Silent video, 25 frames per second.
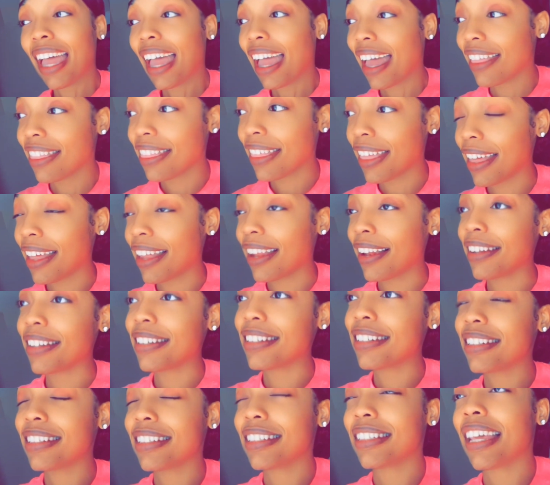And then
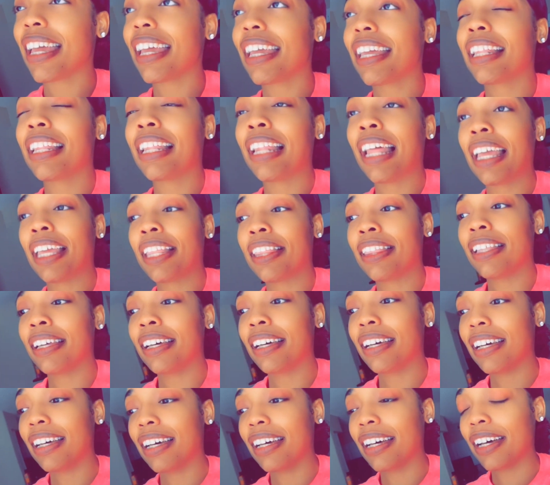second, like
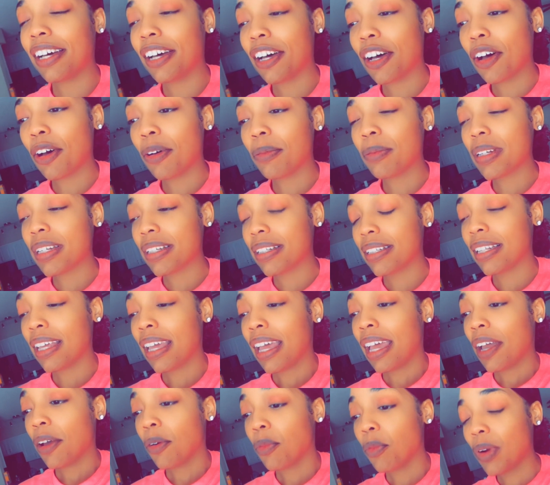the um, just
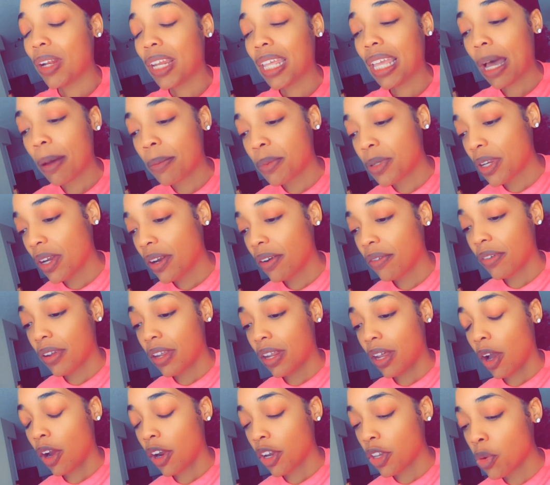really observing.
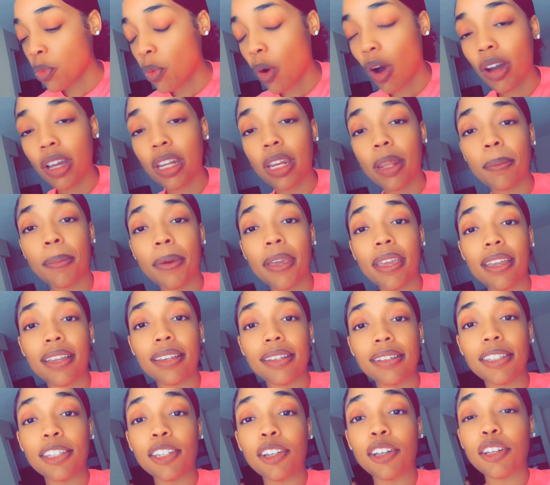Are you walking in
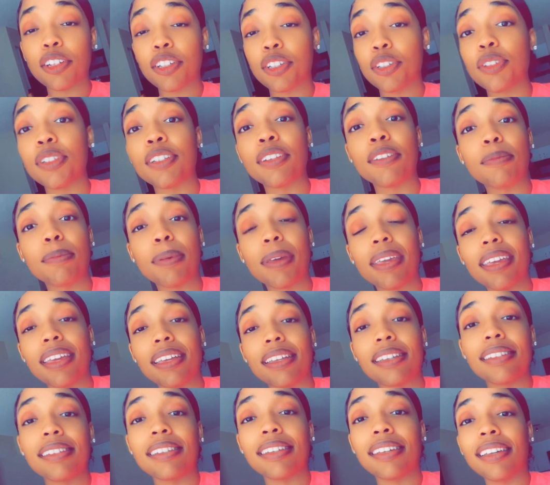peace? You know, your shoes of
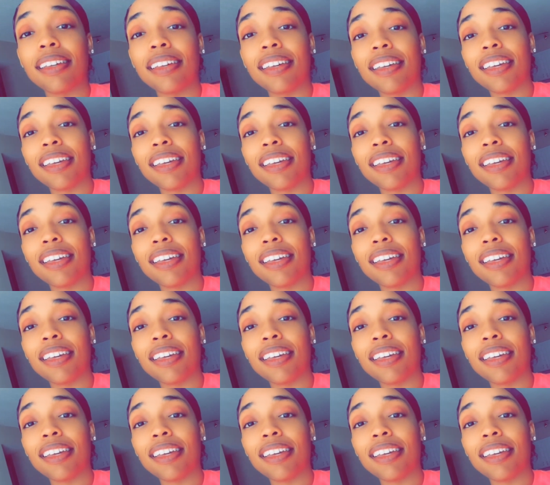peace.